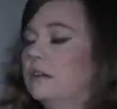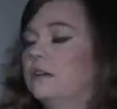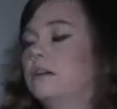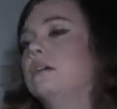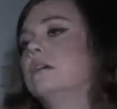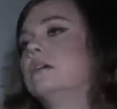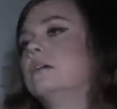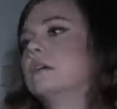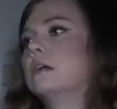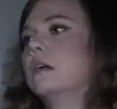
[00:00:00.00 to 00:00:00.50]
hear
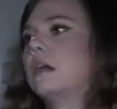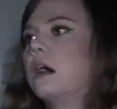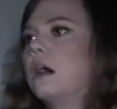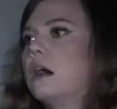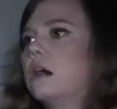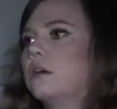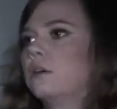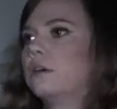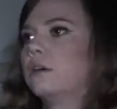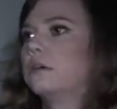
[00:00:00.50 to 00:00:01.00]
a
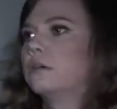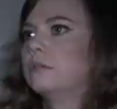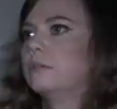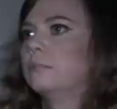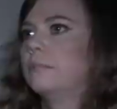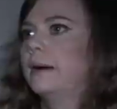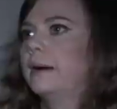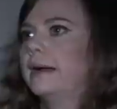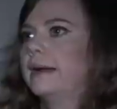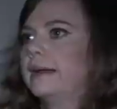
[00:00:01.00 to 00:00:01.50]
car or a
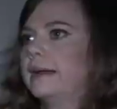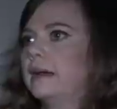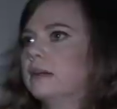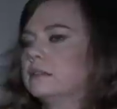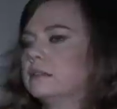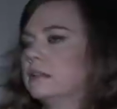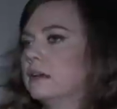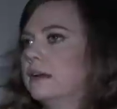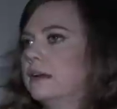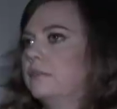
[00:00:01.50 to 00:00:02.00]
bike
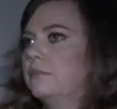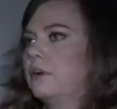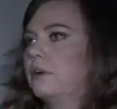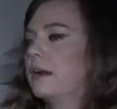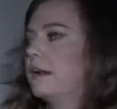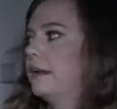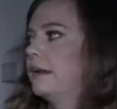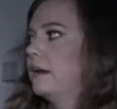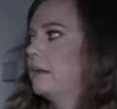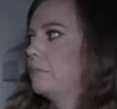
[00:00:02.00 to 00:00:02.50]
outside right
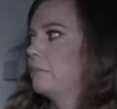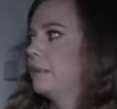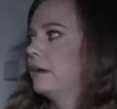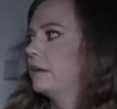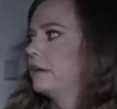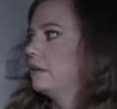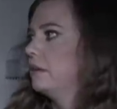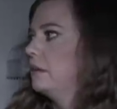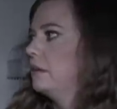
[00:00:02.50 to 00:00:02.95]
now, but